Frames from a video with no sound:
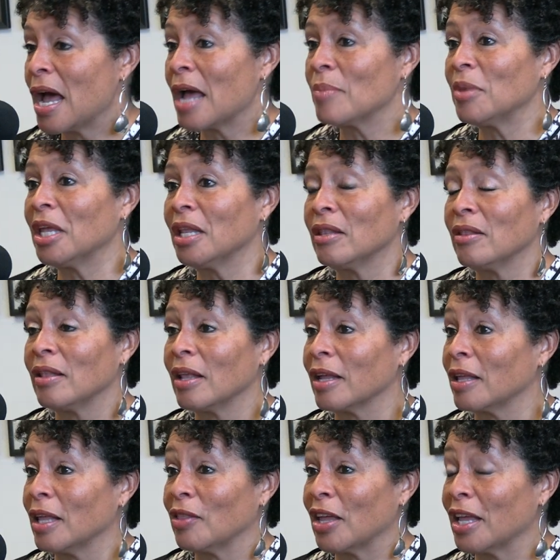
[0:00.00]
I mean,
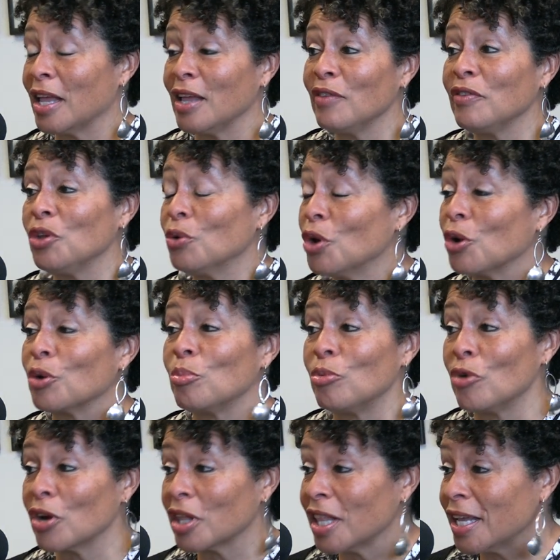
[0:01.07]
like you go to
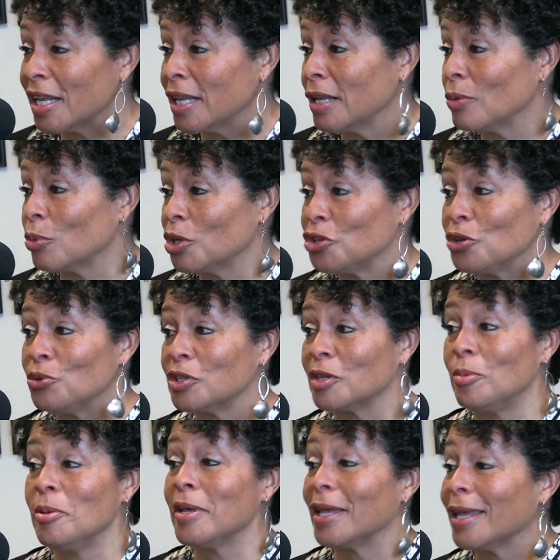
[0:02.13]
Brooklyn, which used
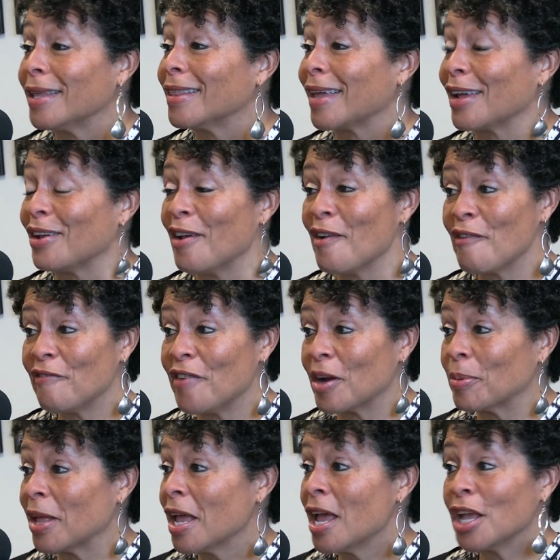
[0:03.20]
to be like very,
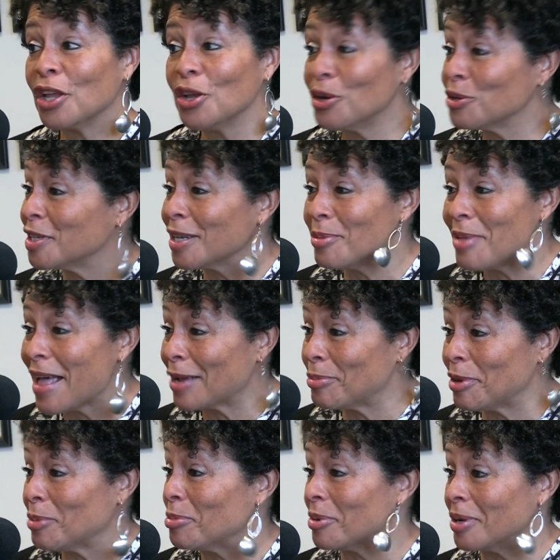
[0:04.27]
you don't see Black
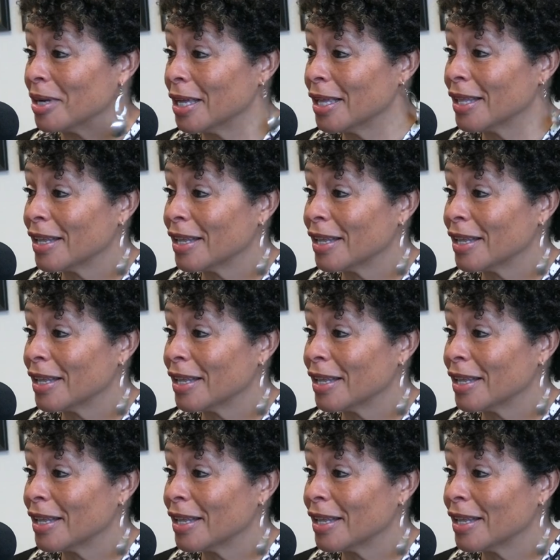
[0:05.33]
people.